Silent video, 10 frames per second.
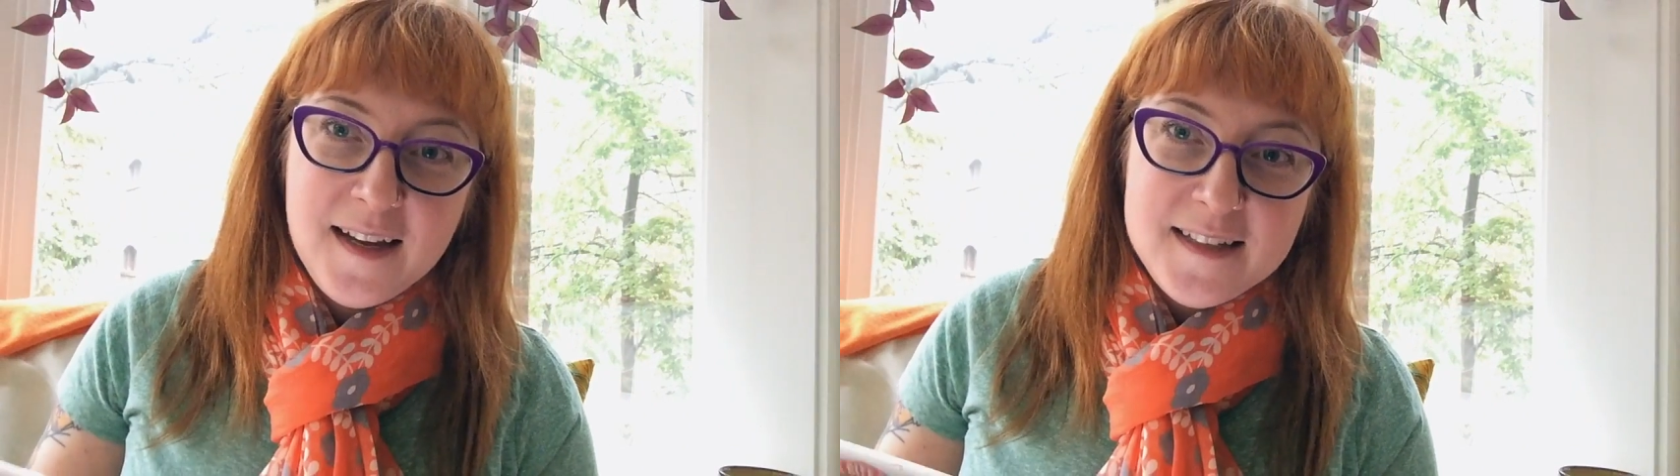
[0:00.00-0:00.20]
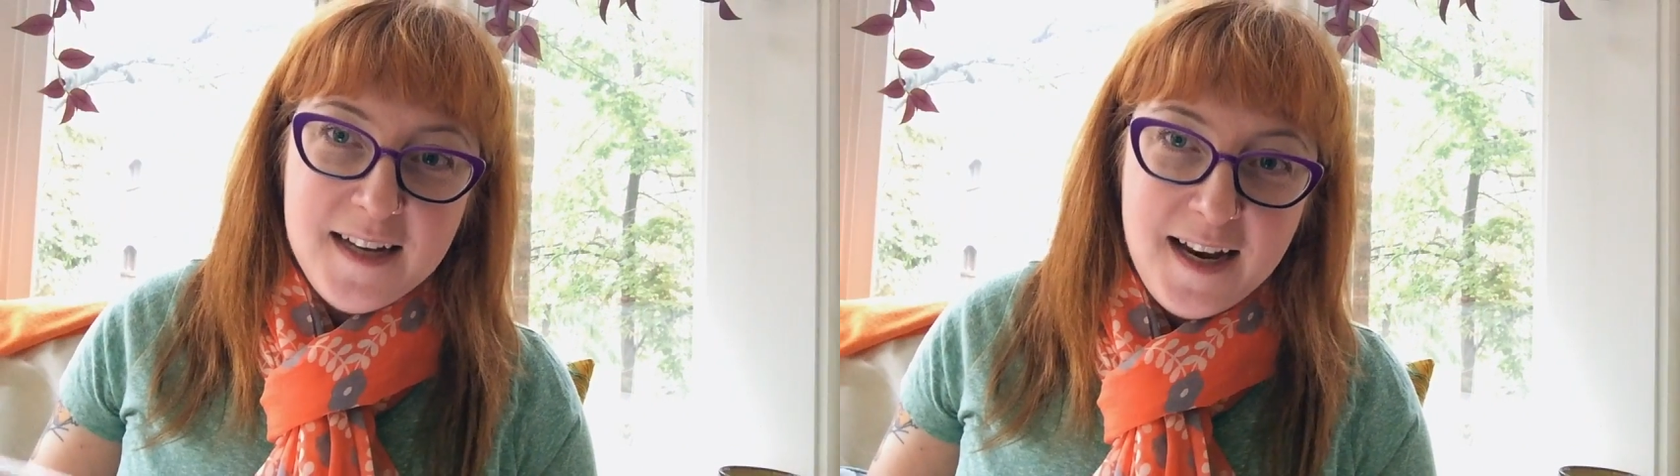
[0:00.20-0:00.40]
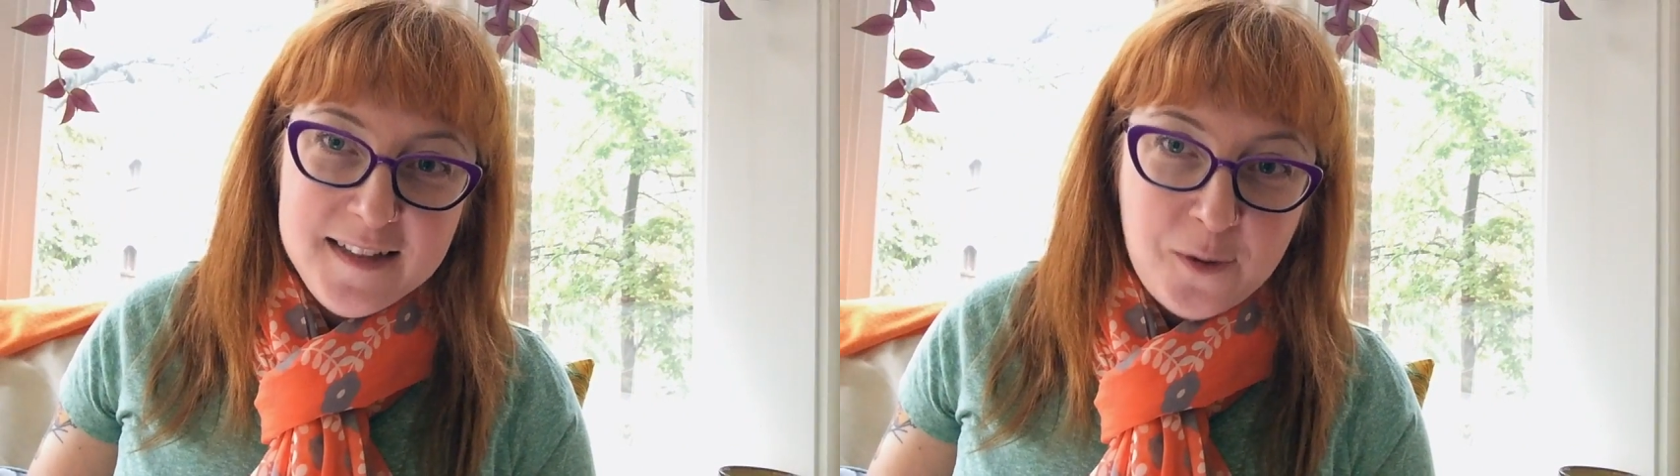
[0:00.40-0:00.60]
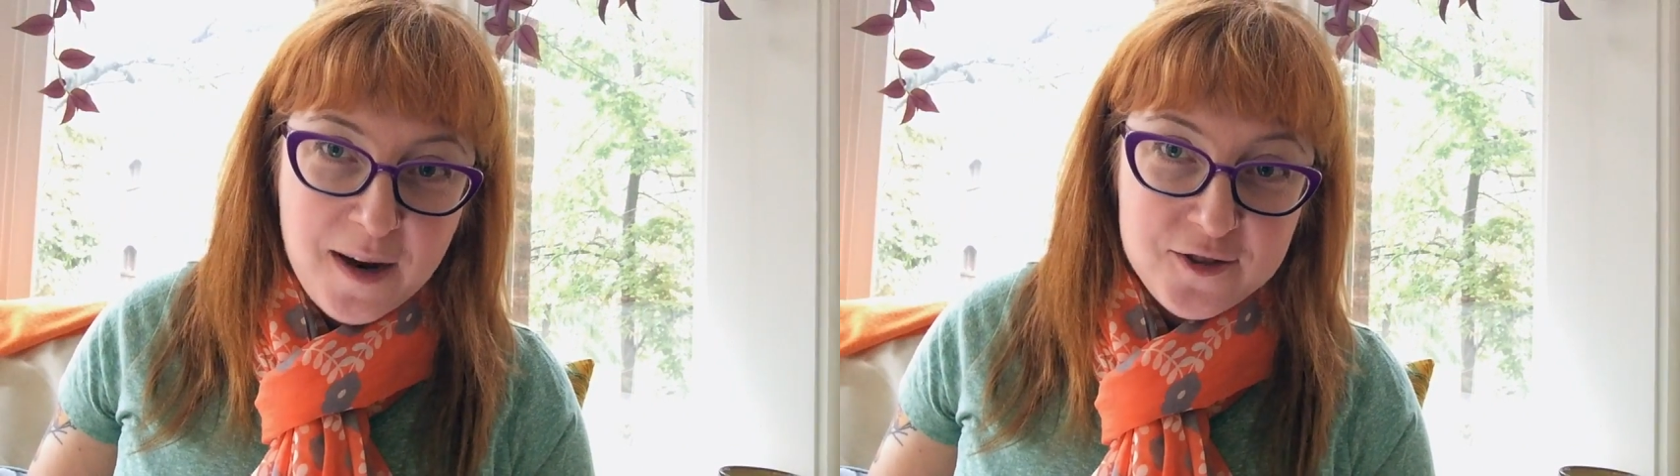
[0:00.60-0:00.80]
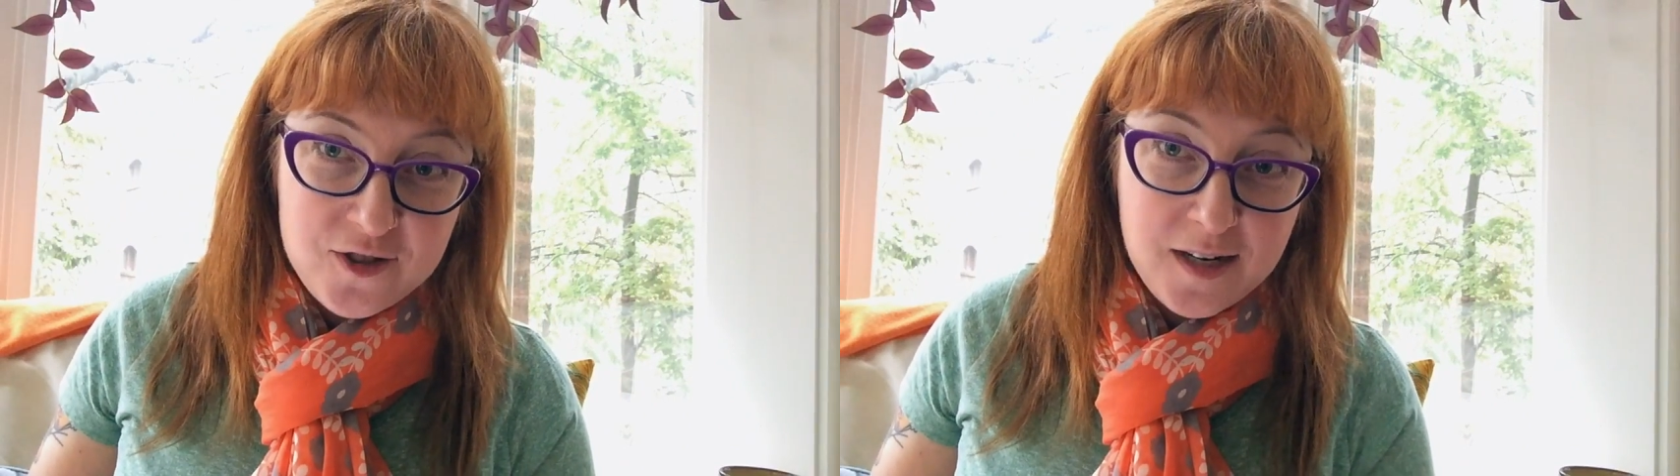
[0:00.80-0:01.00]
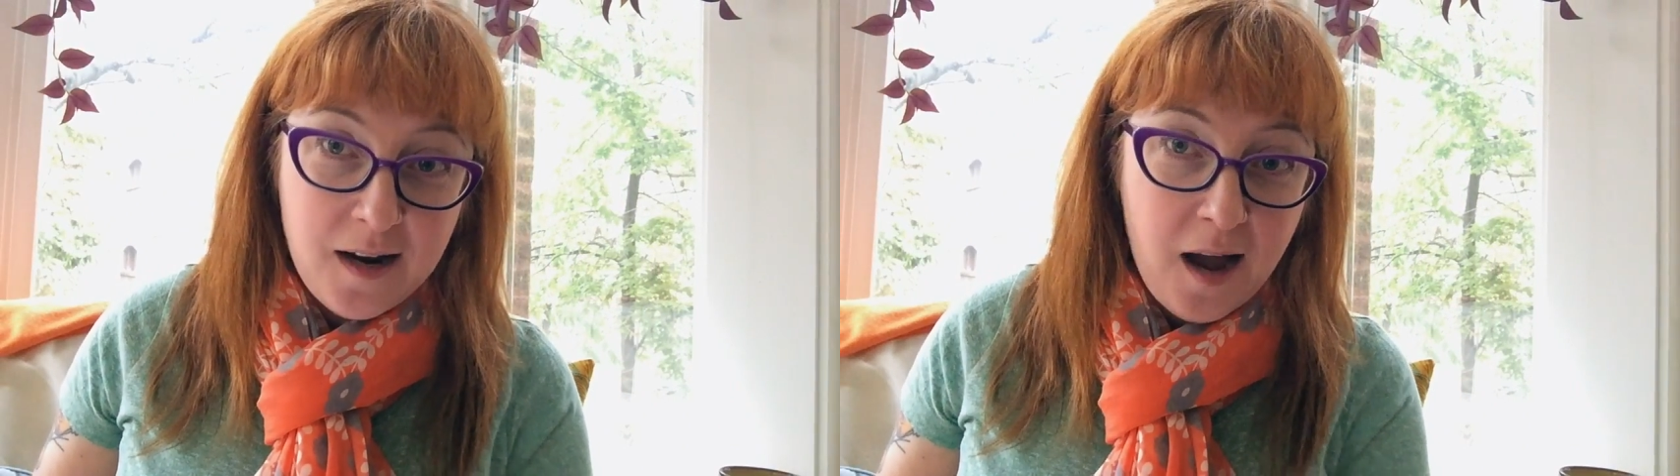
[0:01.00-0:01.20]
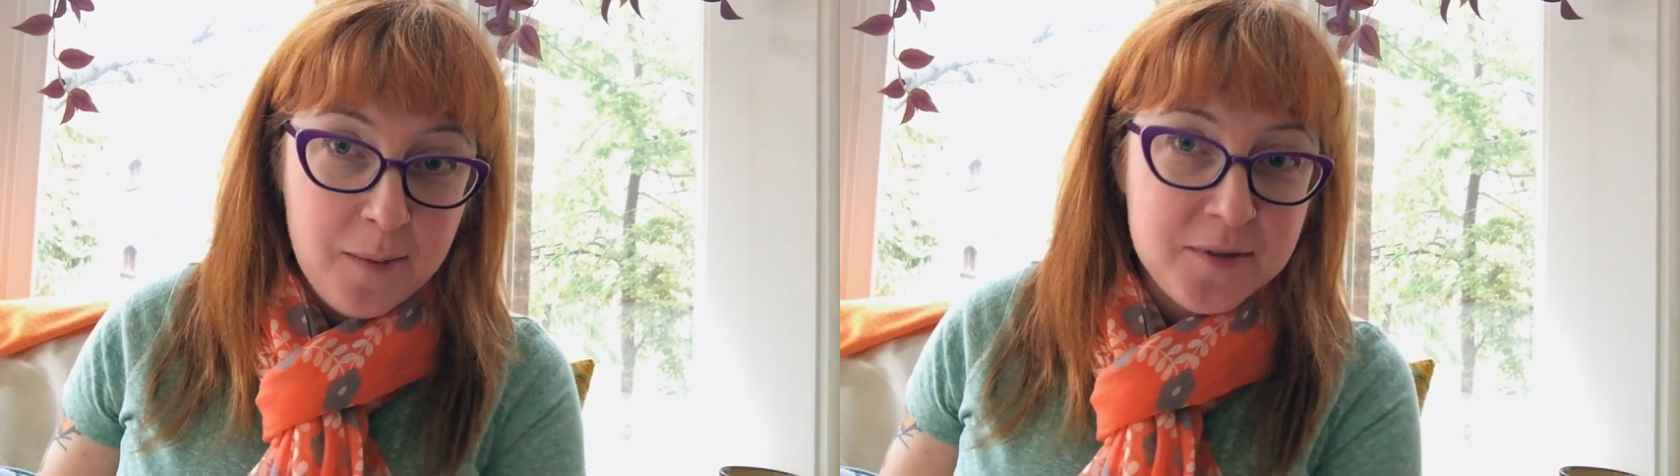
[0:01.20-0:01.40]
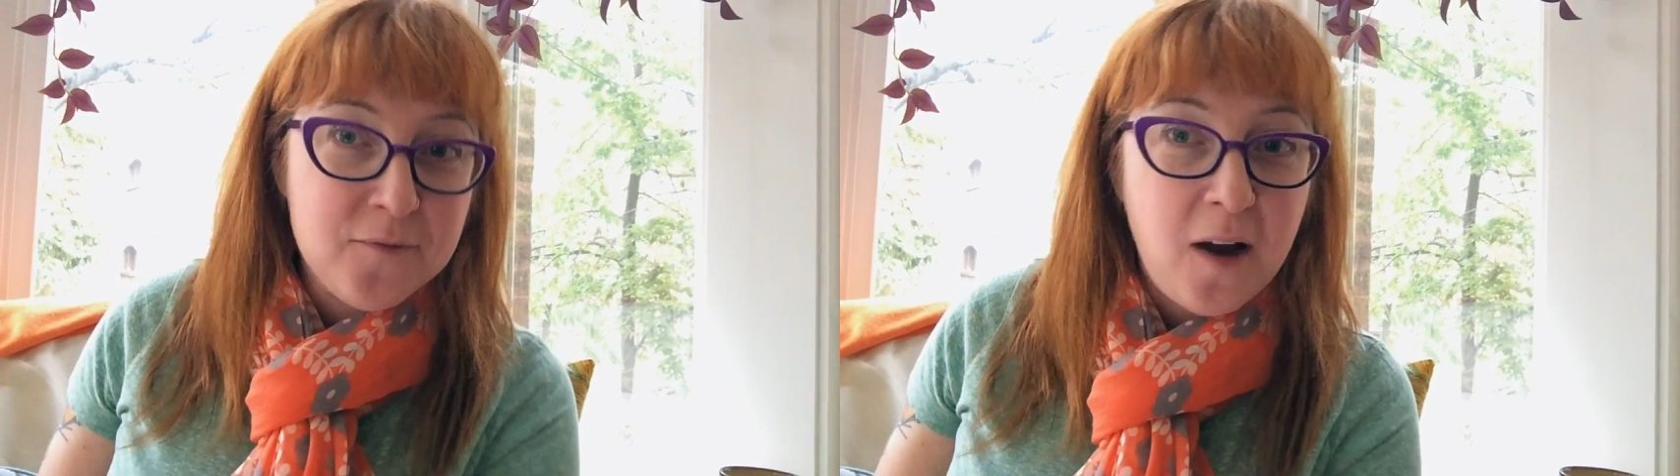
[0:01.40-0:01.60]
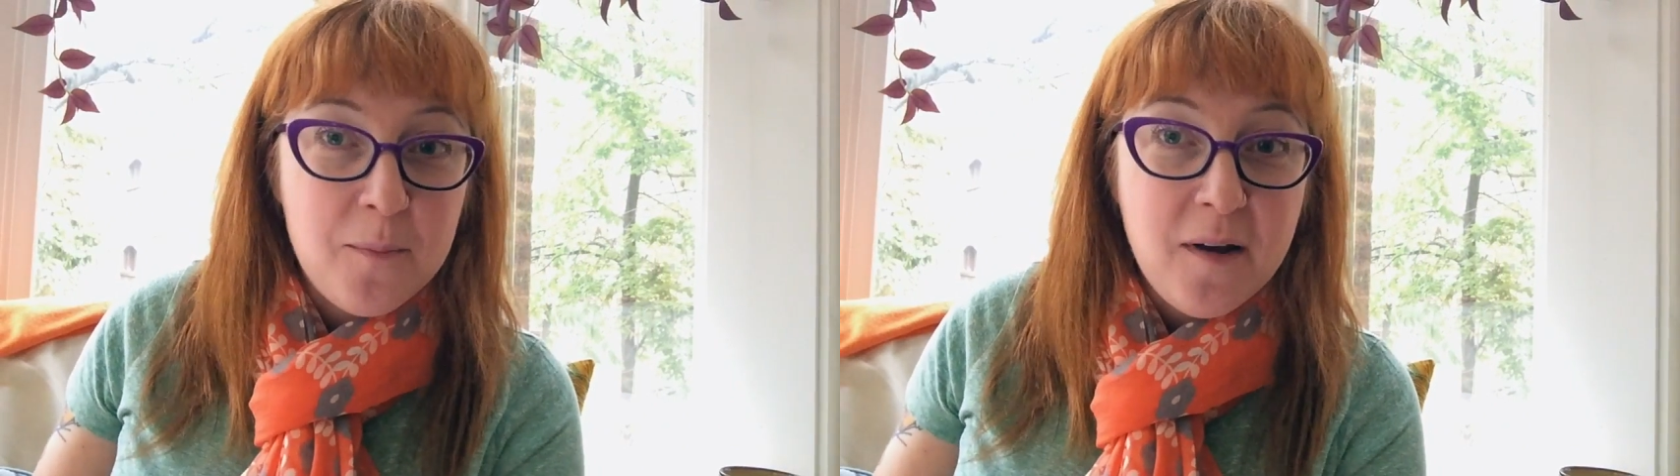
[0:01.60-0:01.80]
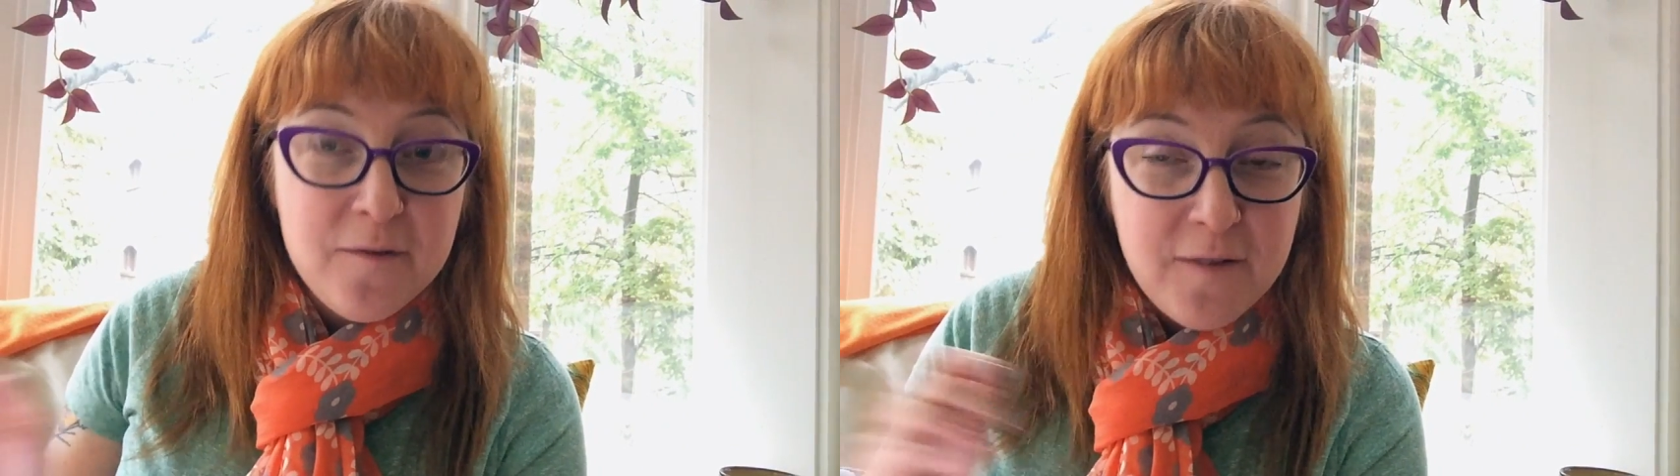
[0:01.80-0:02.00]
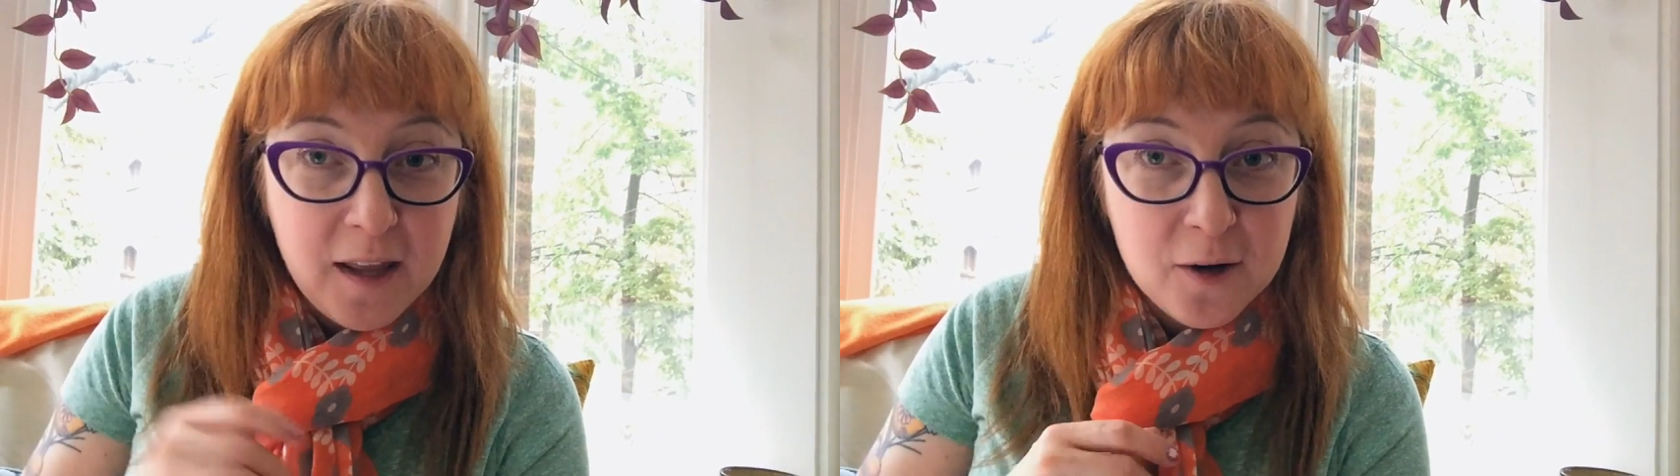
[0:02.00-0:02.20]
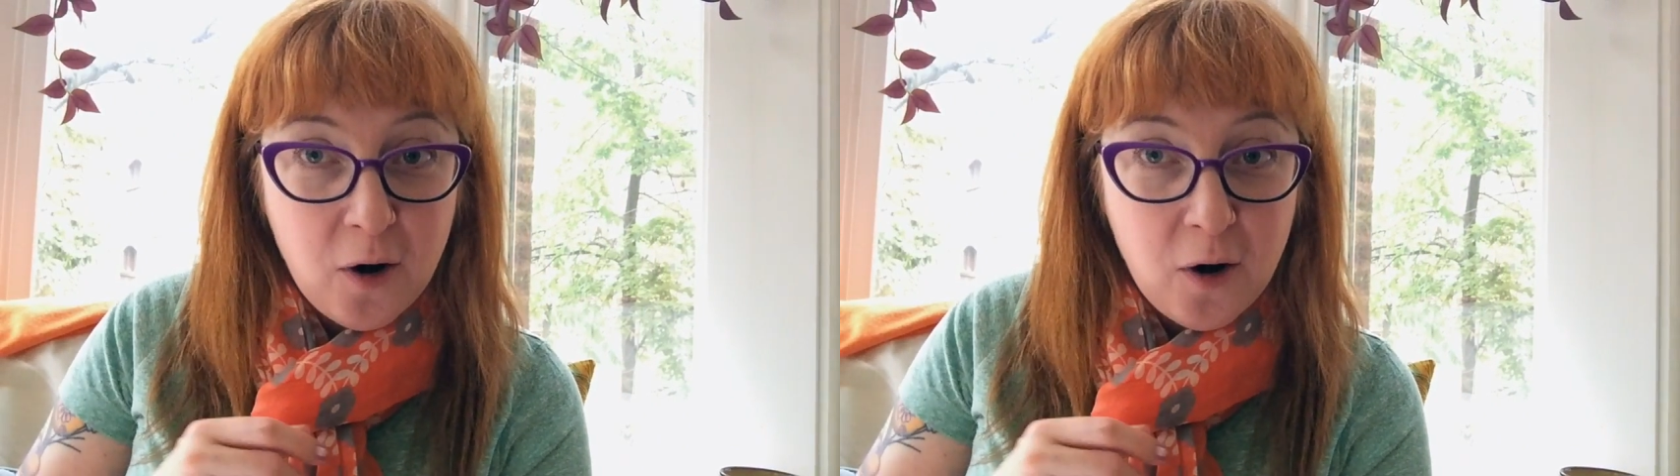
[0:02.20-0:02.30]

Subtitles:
Today's question comes from a fellow